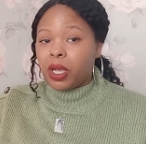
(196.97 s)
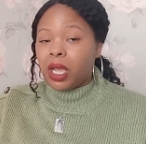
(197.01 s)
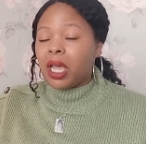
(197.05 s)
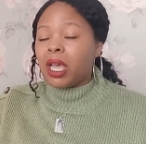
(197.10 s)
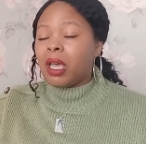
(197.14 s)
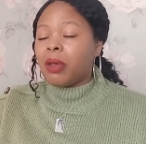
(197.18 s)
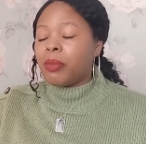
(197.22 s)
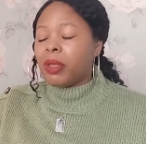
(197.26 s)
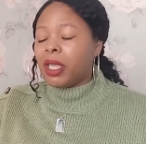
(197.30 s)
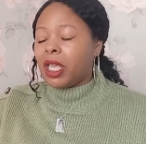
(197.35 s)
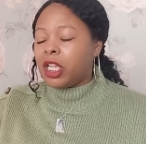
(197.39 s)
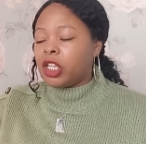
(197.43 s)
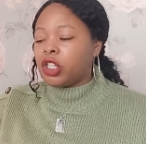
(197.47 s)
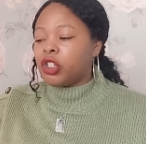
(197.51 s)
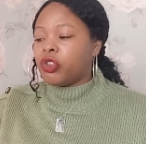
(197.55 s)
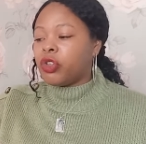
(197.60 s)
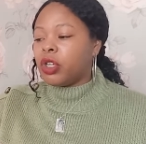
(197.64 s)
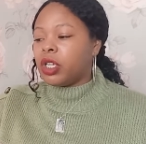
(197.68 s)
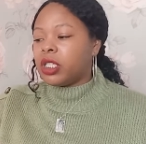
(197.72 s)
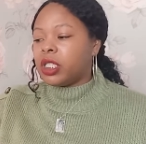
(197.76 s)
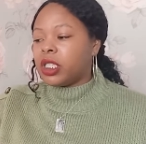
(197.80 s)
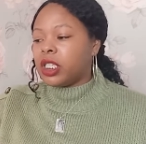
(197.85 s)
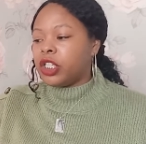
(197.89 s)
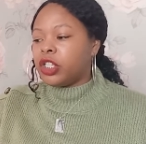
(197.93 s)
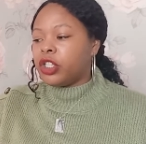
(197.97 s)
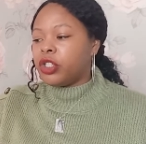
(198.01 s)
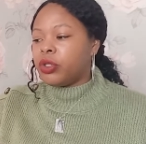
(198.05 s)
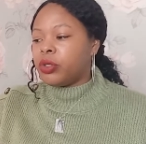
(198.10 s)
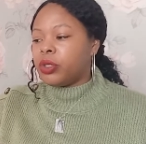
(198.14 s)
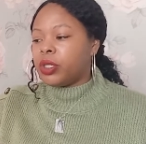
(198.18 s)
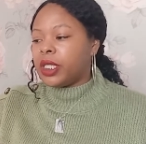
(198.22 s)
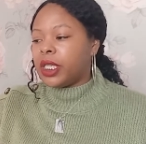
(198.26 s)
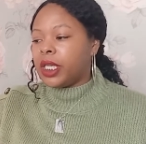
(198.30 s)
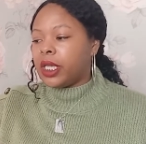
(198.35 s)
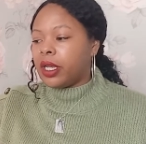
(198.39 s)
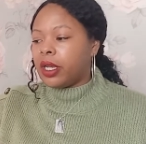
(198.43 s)
I am getting trust
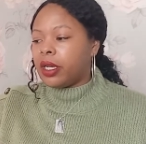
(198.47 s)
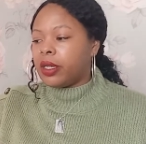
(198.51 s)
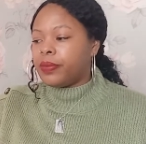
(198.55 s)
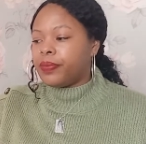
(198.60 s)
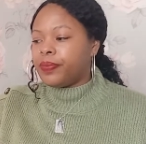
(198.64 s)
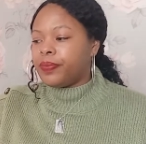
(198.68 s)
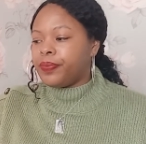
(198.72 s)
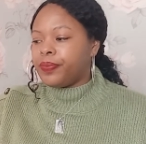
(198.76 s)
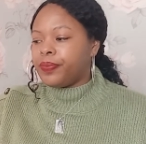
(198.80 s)
issues here.